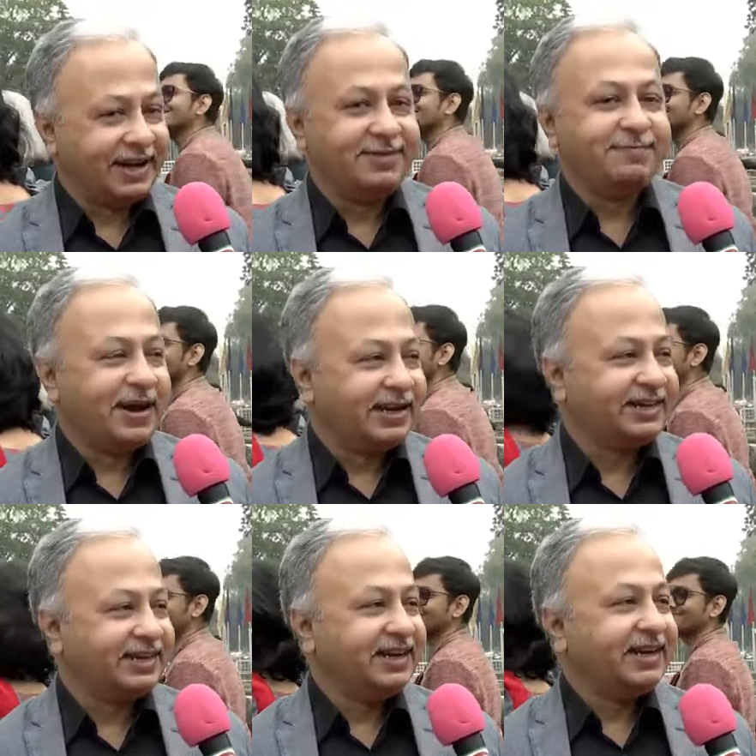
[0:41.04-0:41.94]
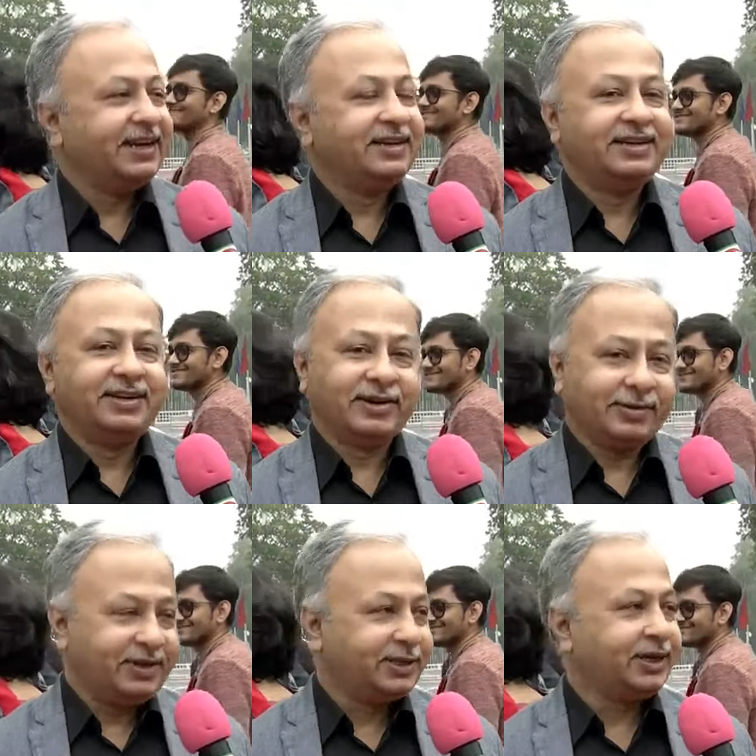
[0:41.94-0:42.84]
again met. A lot
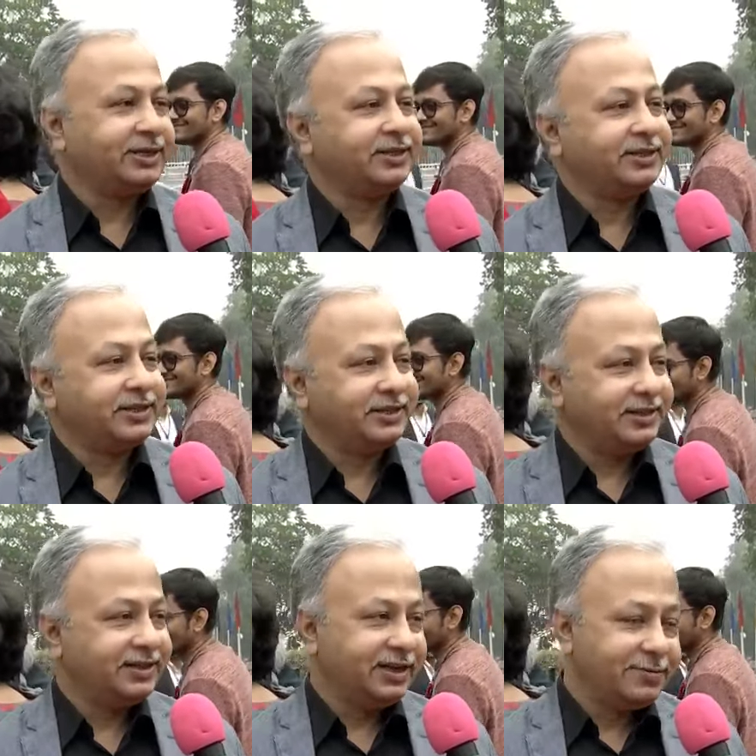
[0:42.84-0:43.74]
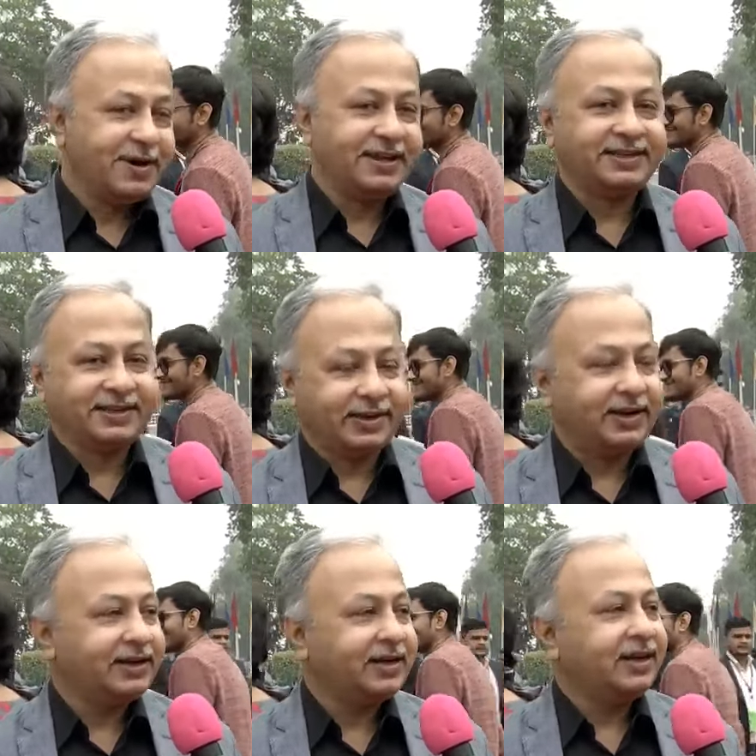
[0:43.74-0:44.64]
of discussions, debates and all
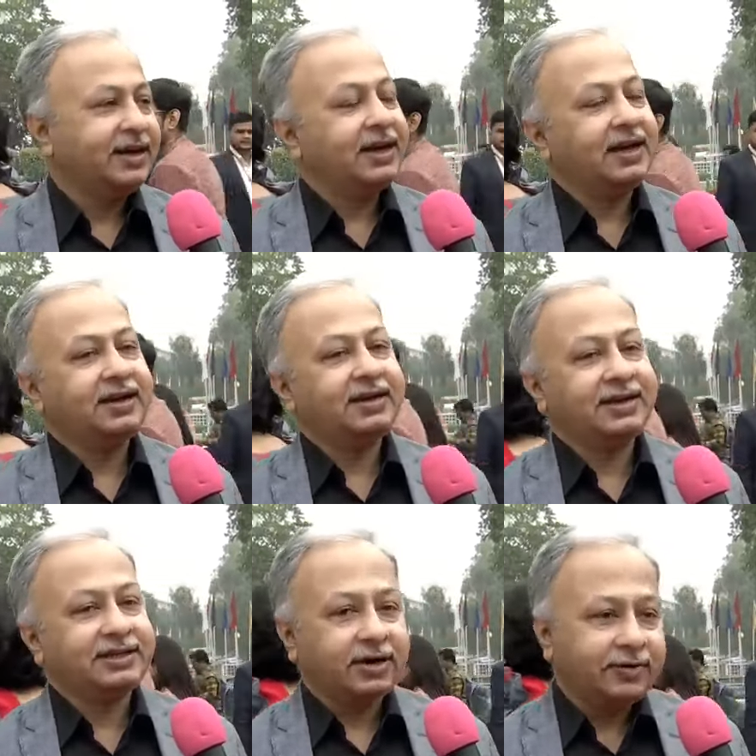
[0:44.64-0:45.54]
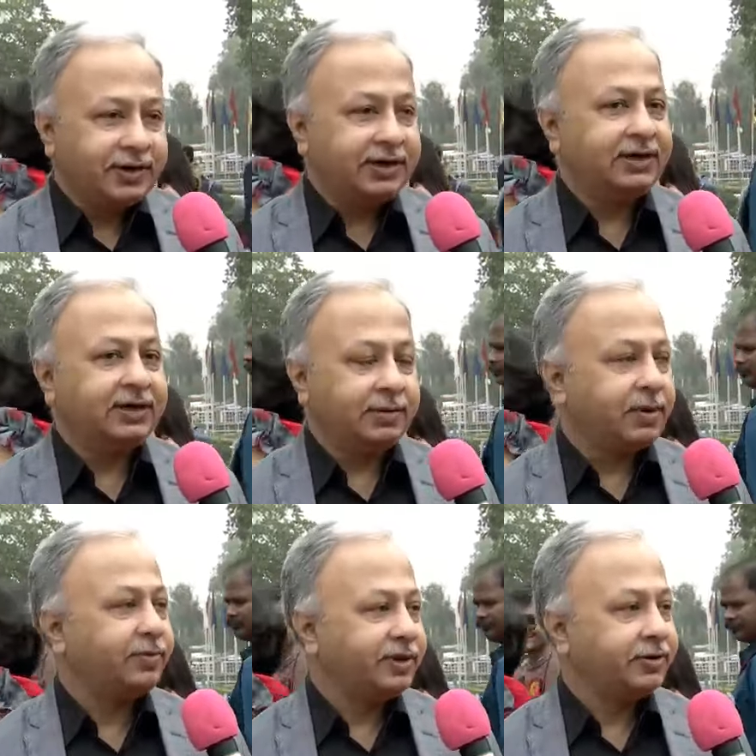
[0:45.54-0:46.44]
that. Yeah. And that's how we
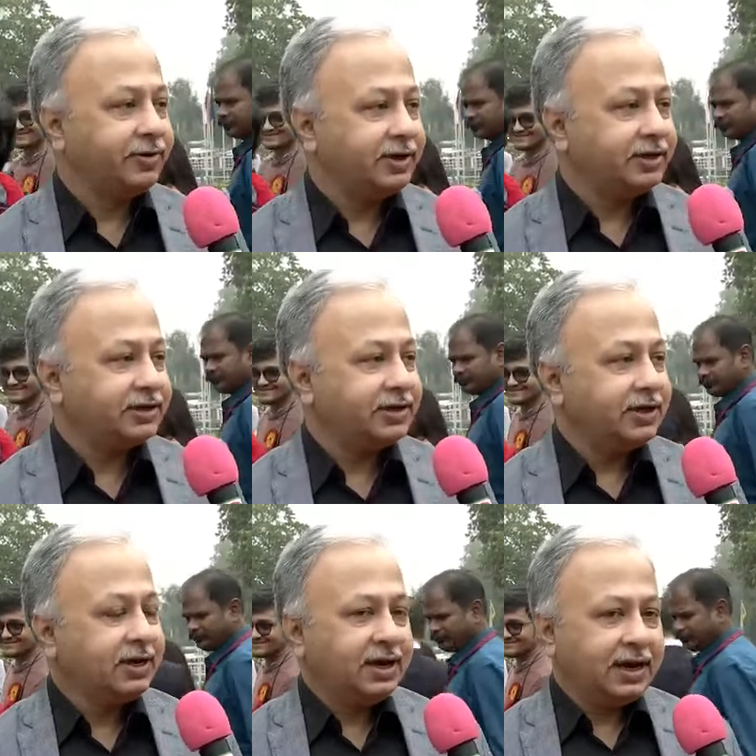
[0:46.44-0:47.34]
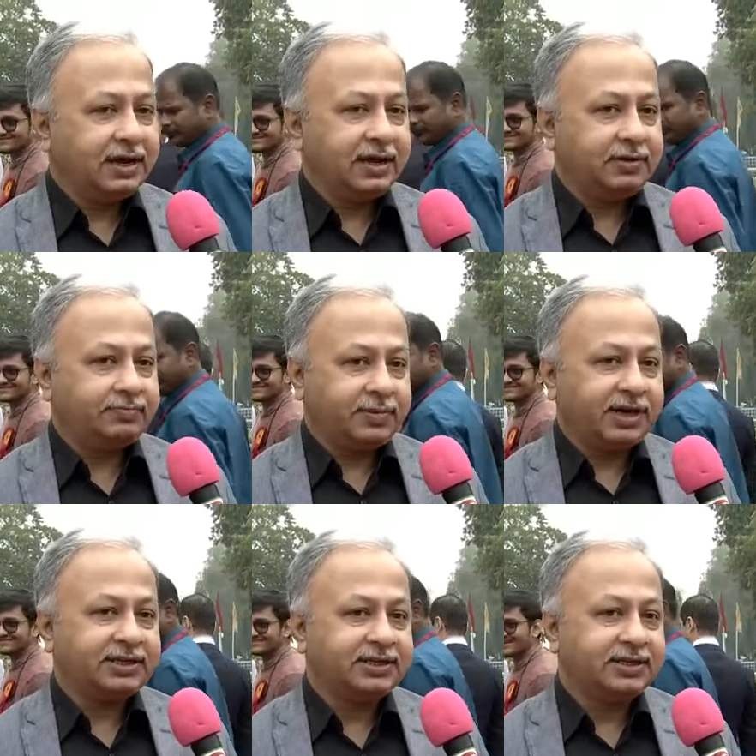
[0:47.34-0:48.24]
came up with the winners. And I
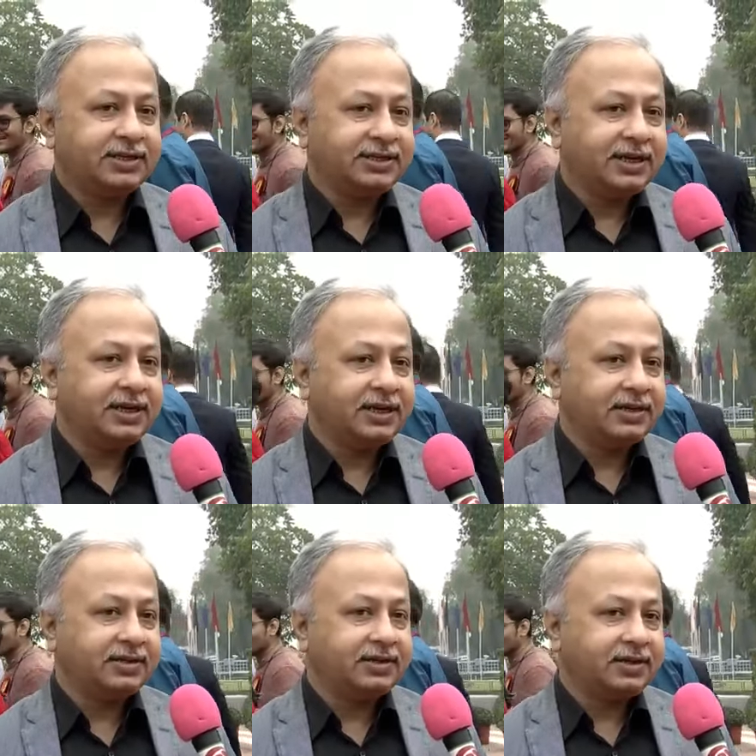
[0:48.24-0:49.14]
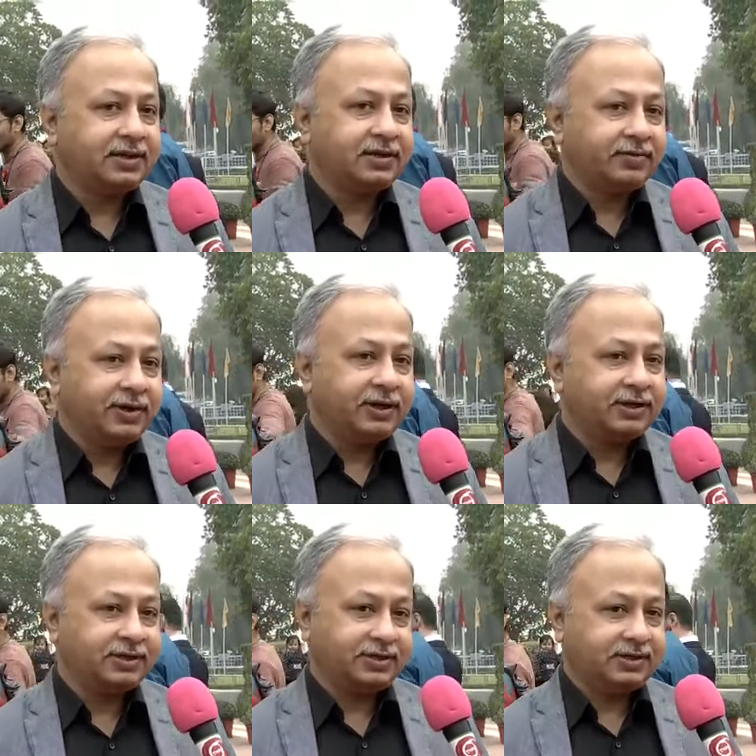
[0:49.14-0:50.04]
must uh, say that the
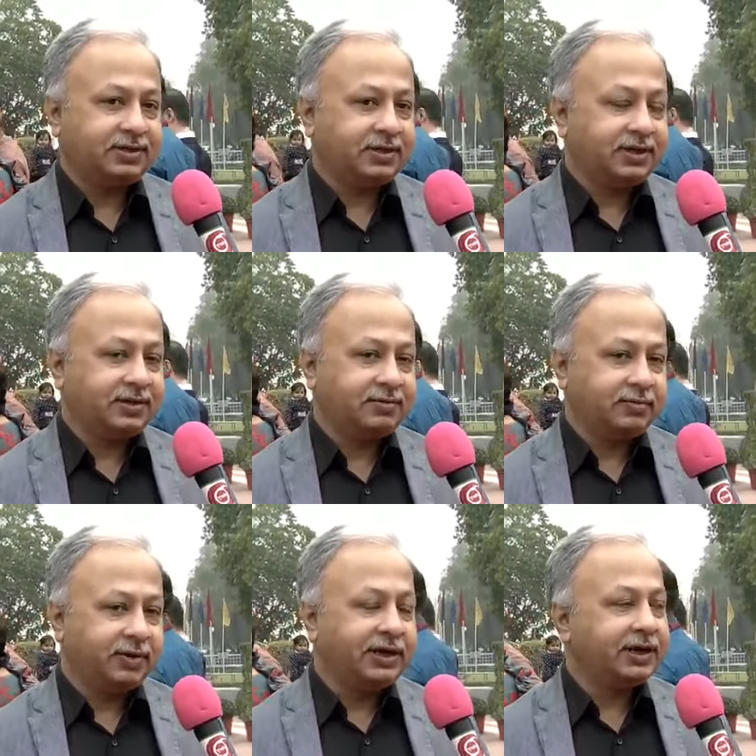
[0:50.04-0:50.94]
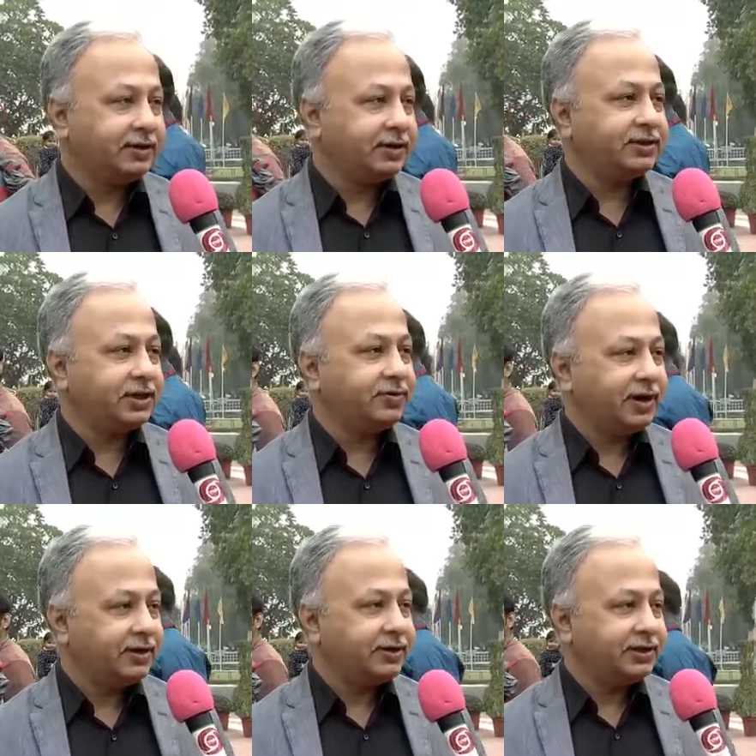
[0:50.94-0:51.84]
winners, the winning entries are
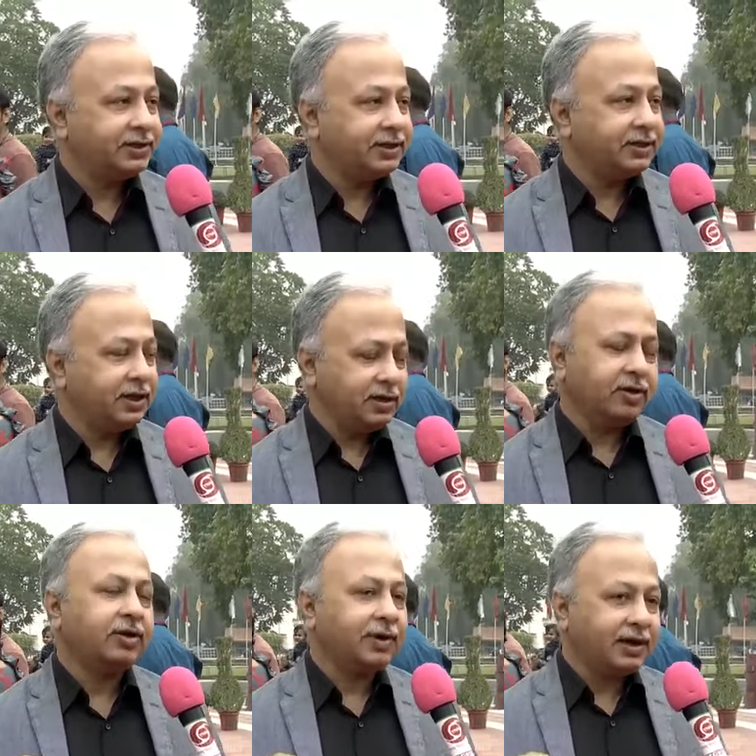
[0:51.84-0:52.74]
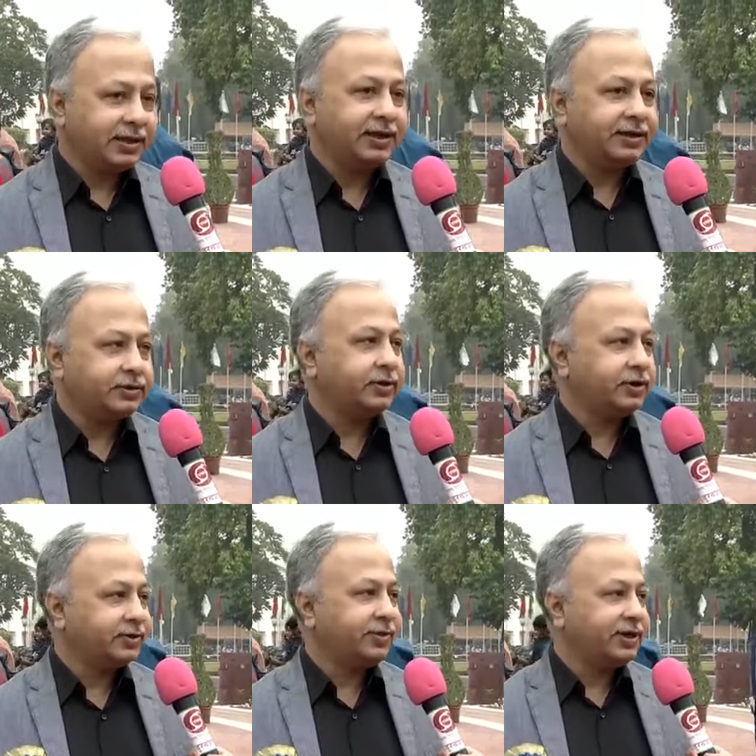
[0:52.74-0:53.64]
quite interesting. And a lot of other entries were
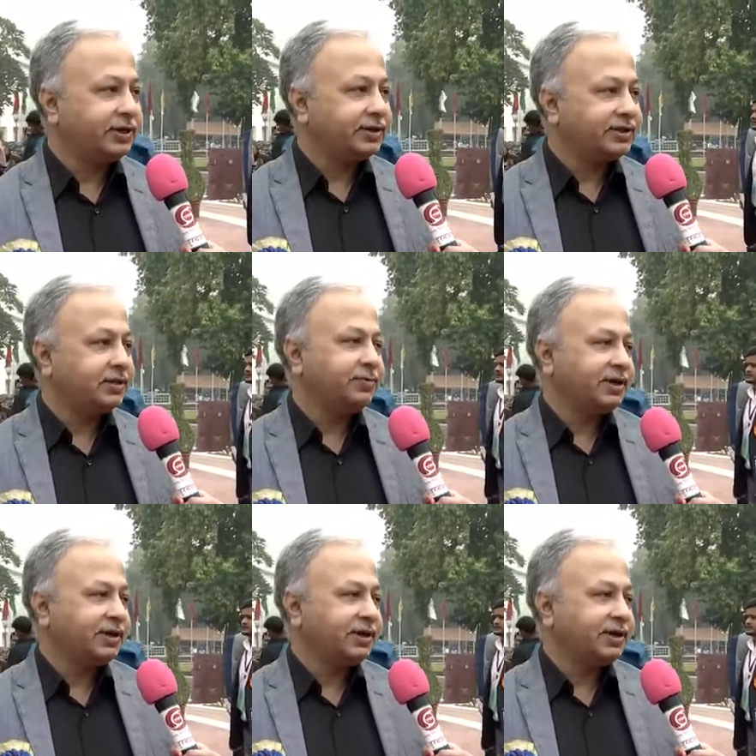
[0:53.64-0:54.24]
also very interesting,